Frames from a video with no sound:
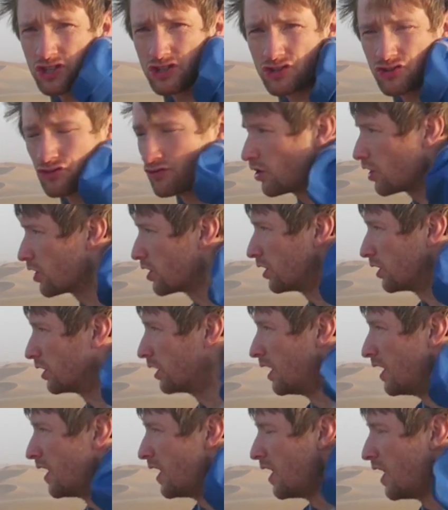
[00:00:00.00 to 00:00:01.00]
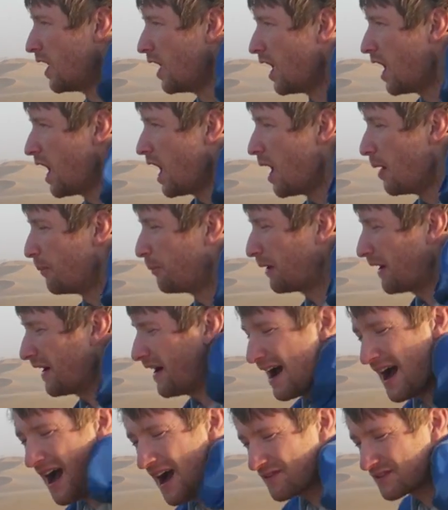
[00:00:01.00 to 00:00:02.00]
a struggle, but I
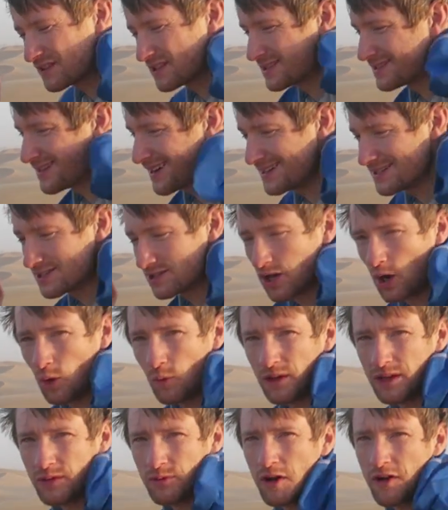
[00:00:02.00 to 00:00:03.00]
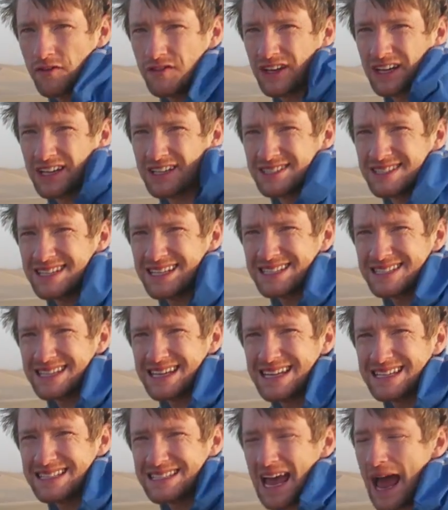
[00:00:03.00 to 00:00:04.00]
have to say it's totally worth it because this
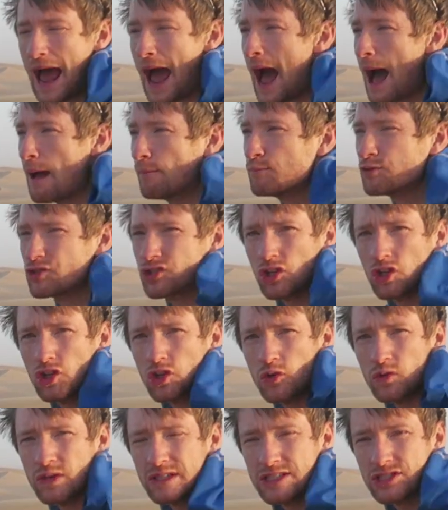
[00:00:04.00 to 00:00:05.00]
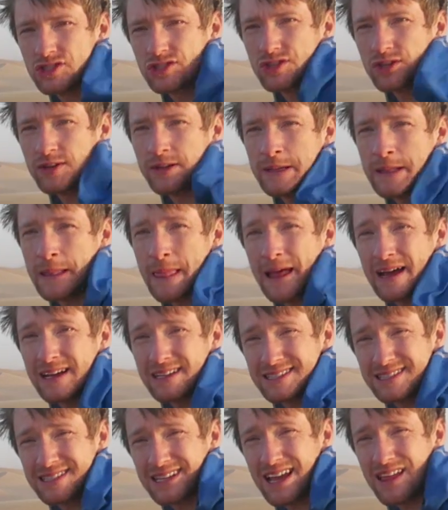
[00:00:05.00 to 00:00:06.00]
is absolutely stunning, and
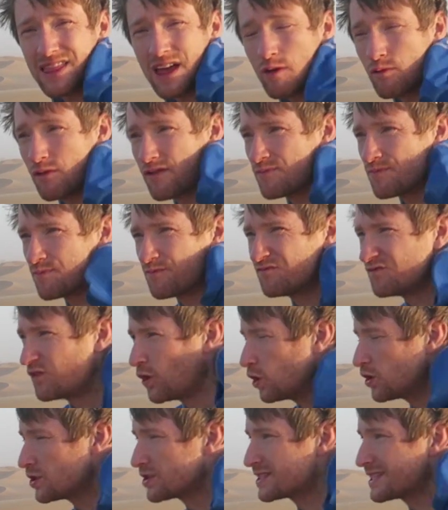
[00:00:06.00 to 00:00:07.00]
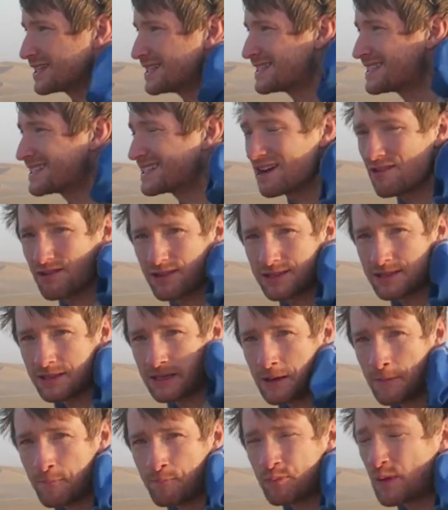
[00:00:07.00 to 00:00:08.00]
I say that with full
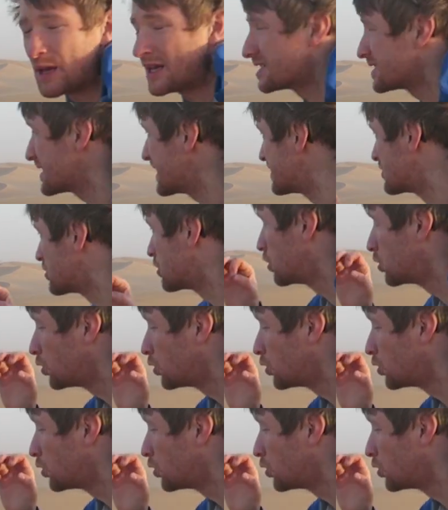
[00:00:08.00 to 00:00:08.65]
sincerity. This is